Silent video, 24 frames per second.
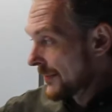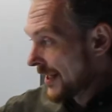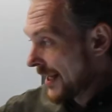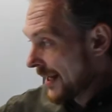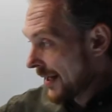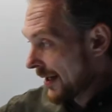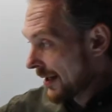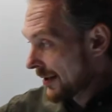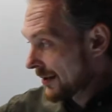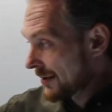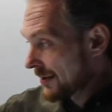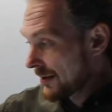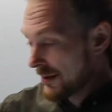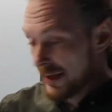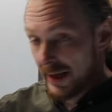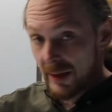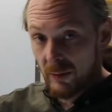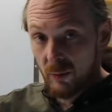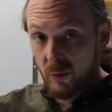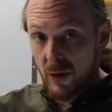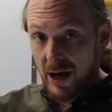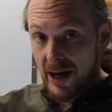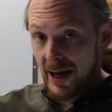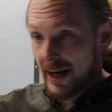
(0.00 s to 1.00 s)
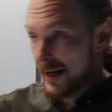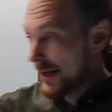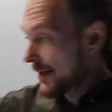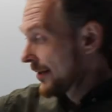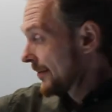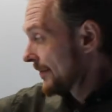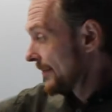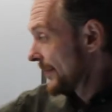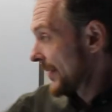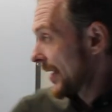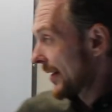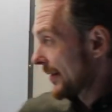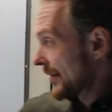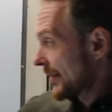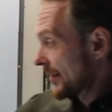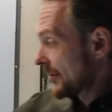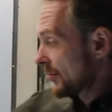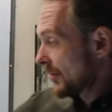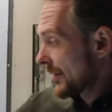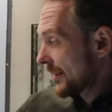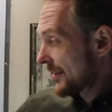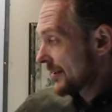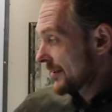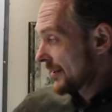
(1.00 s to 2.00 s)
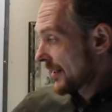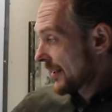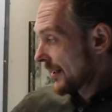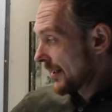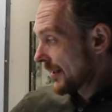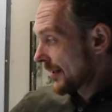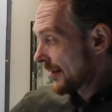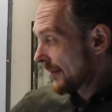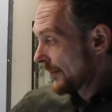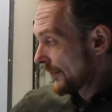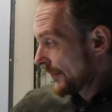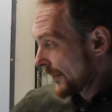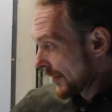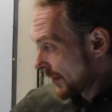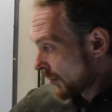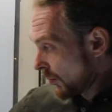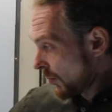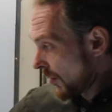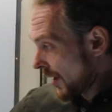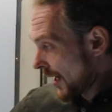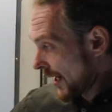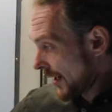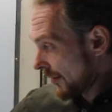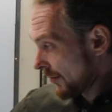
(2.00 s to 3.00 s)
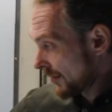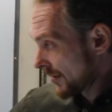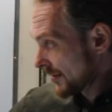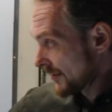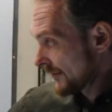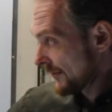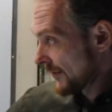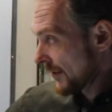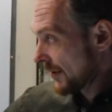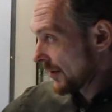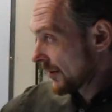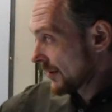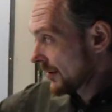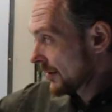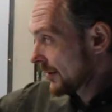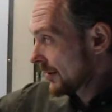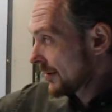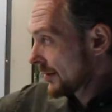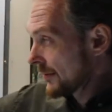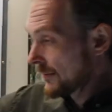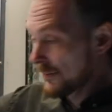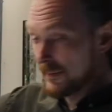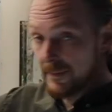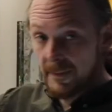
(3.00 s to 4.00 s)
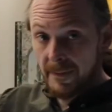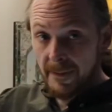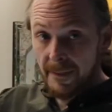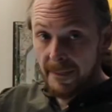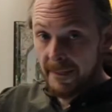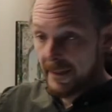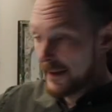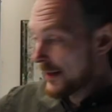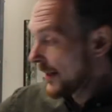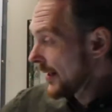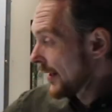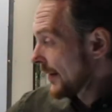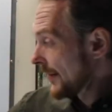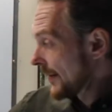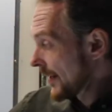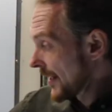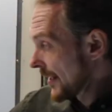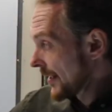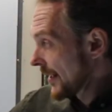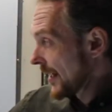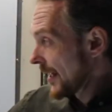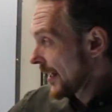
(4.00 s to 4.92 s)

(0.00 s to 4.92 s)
and then y. And this one is saying y was first, and then